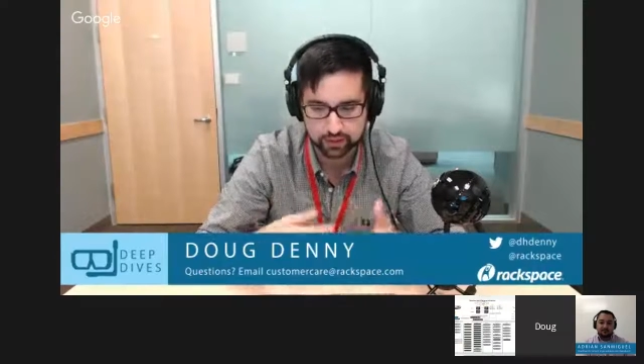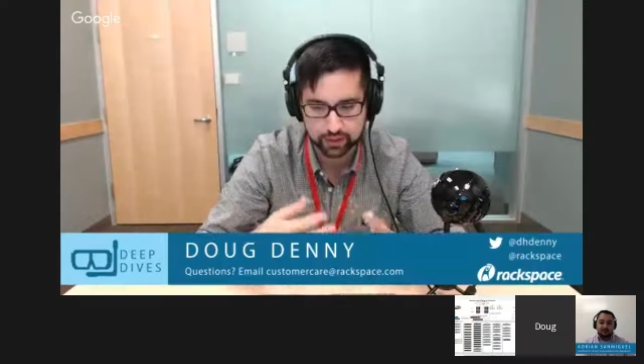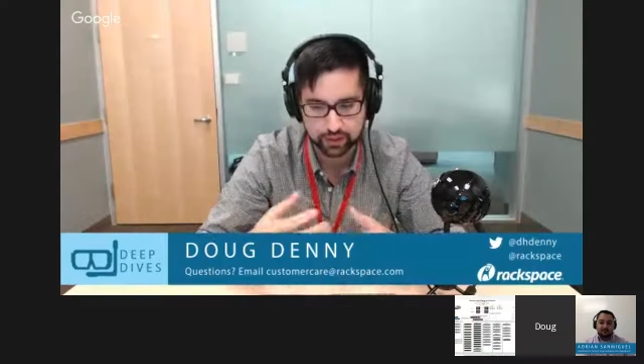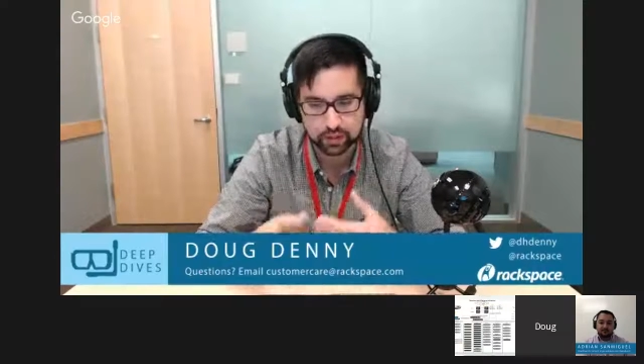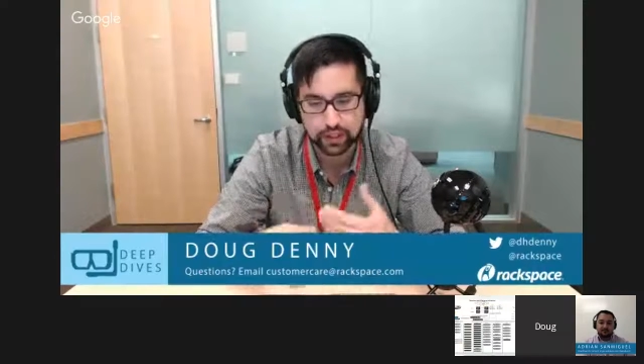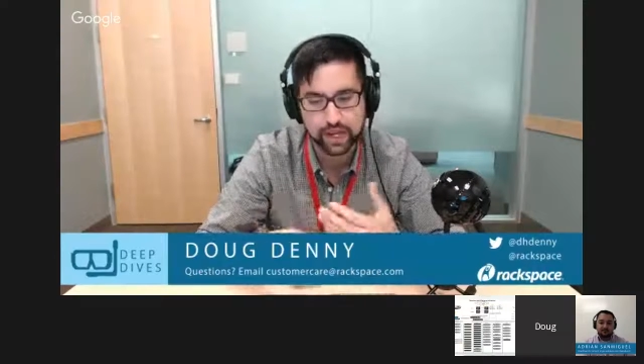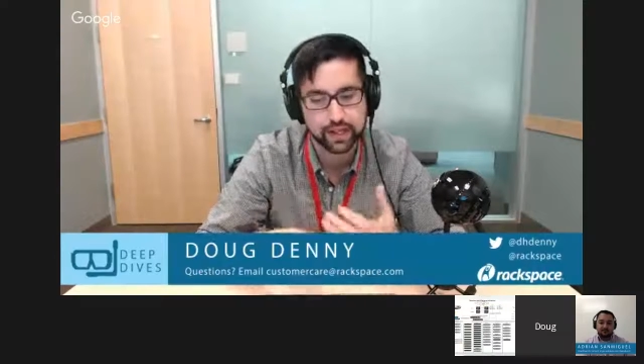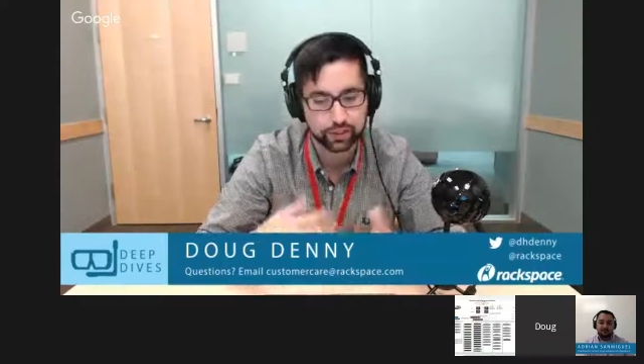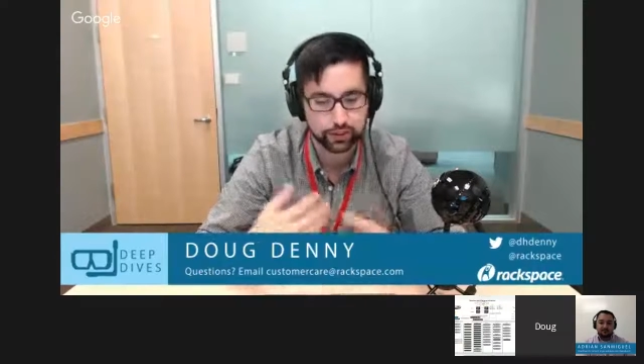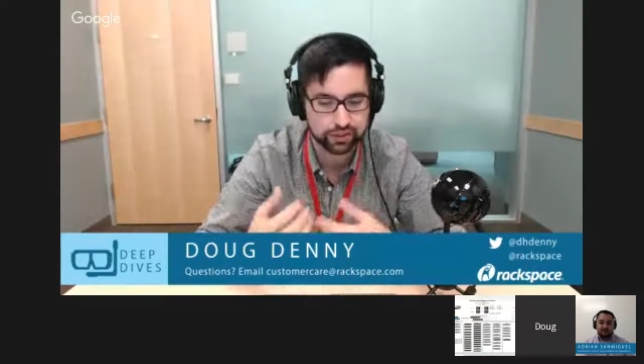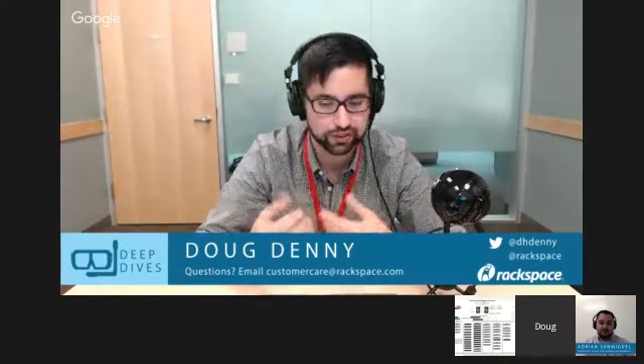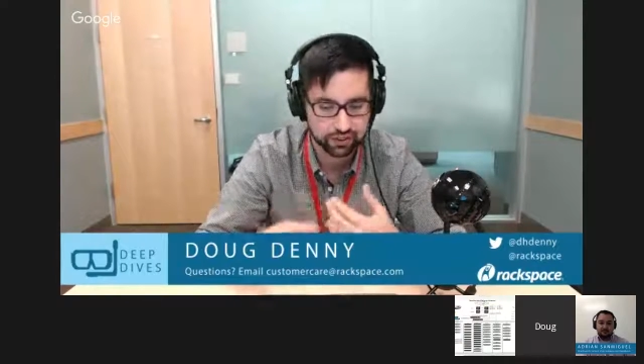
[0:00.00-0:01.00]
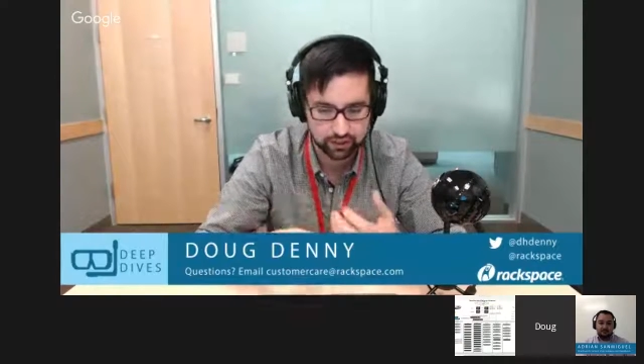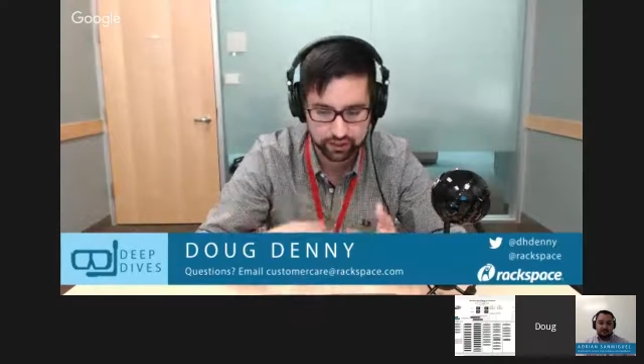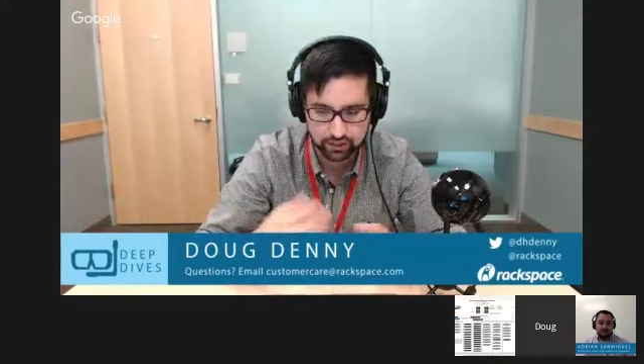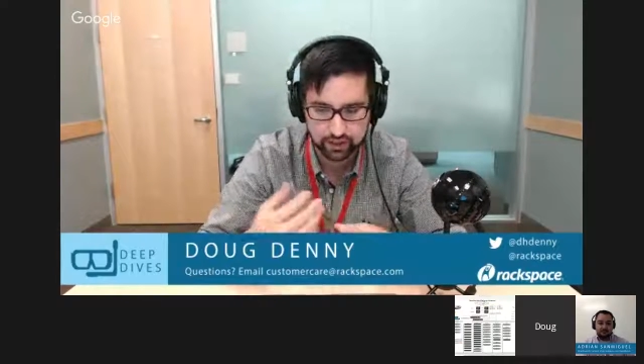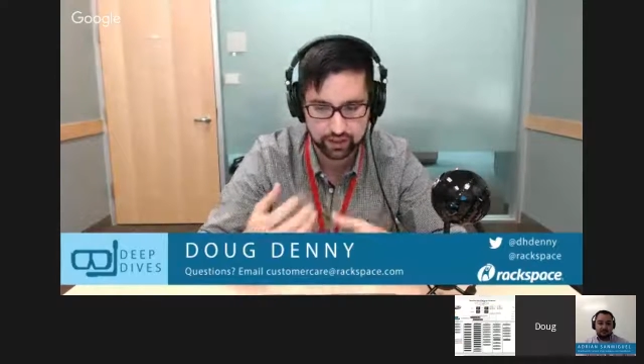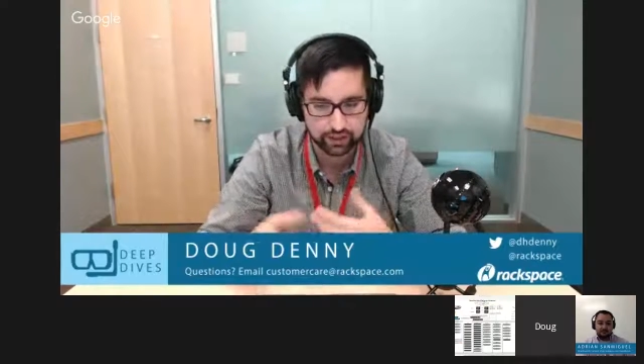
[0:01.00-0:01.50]
and increasingly
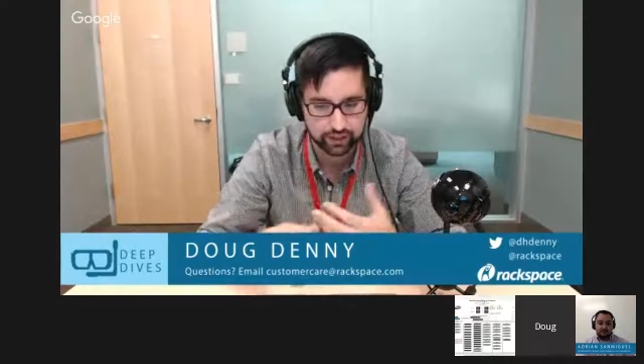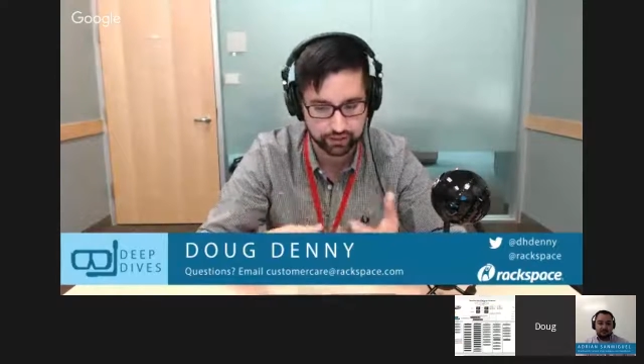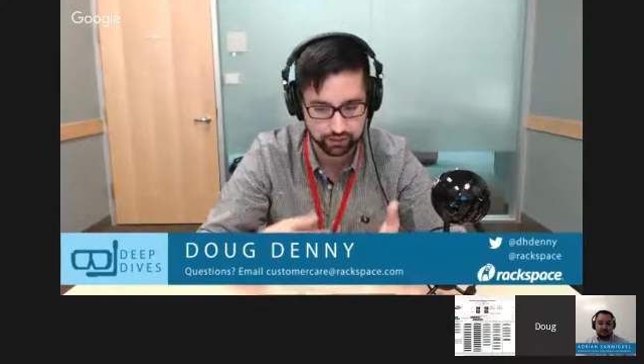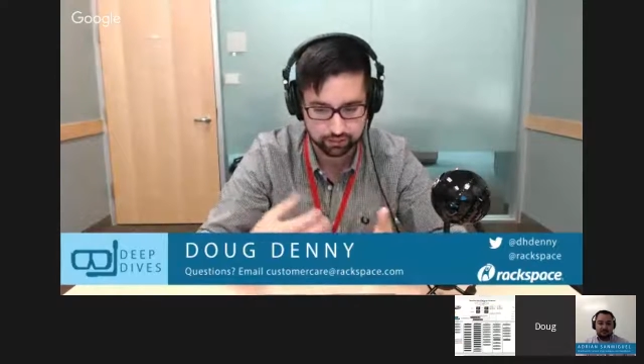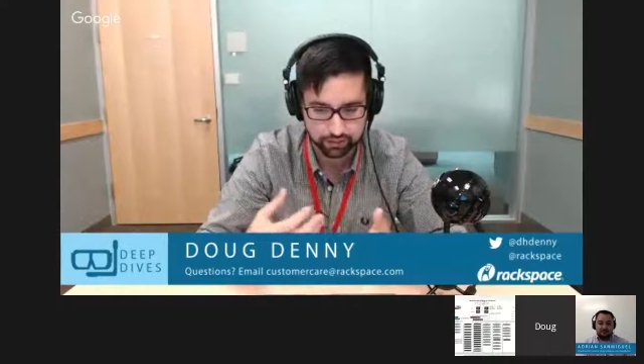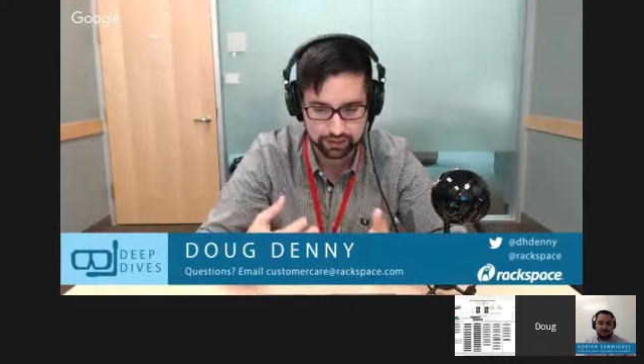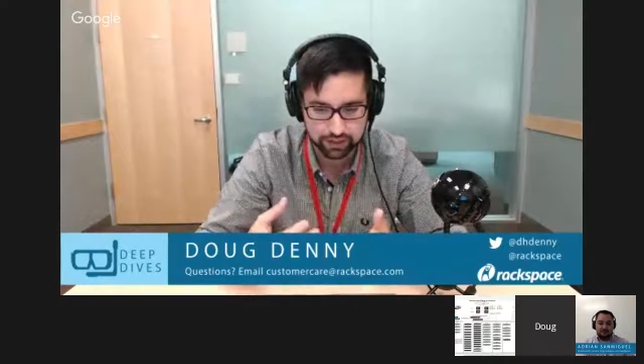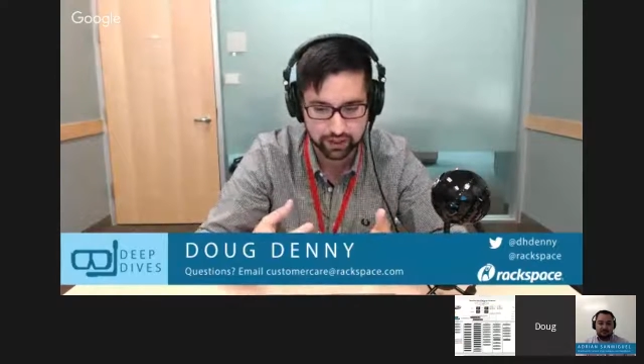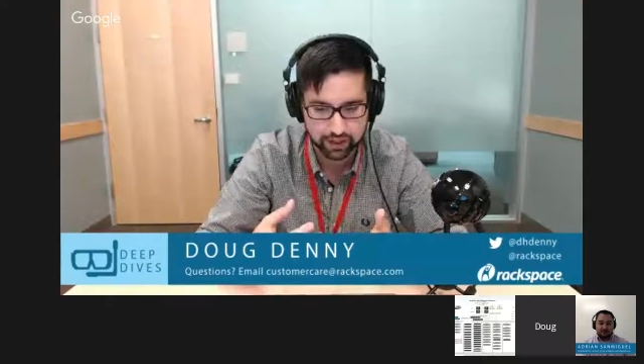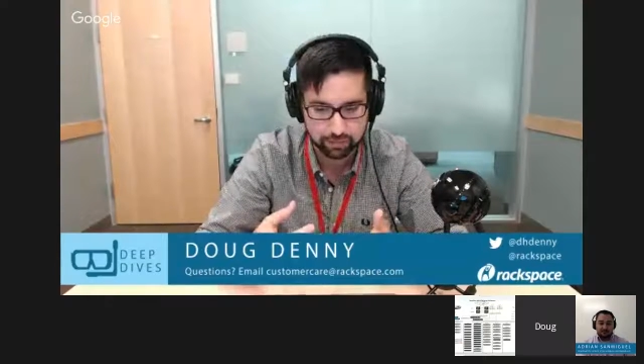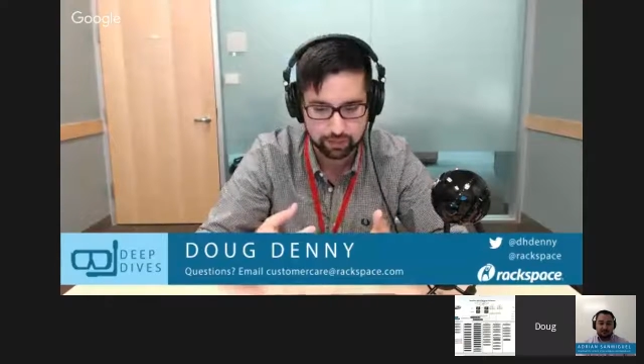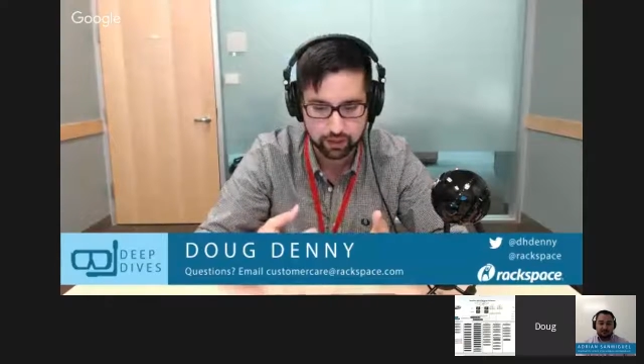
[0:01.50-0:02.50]
cloud native over time,